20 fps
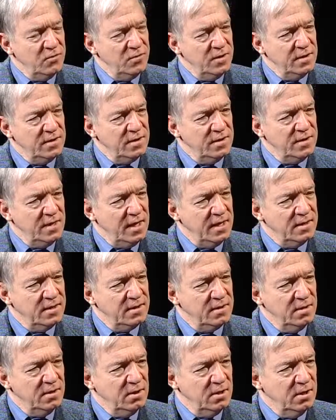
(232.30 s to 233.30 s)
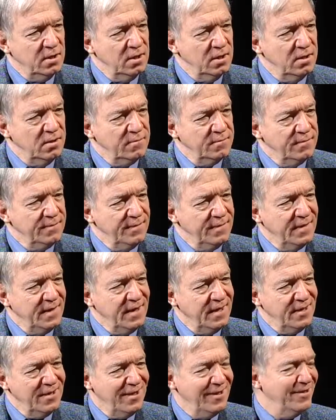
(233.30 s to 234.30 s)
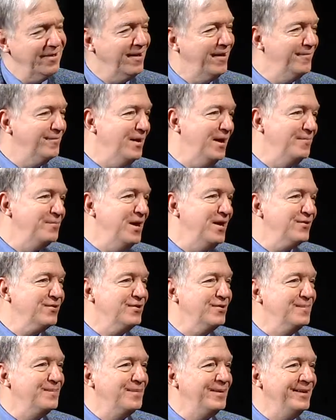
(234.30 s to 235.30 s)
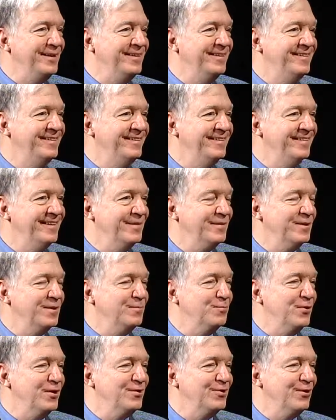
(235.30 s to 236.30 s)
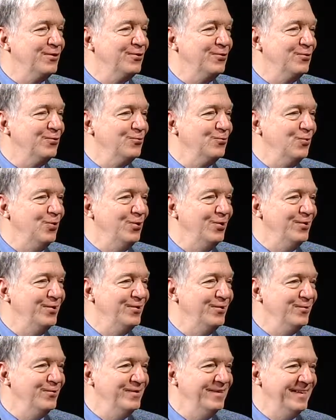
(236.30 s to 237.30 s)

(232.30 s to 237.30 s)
that and I'm not going to plead. I'm going to break the third wall here. And,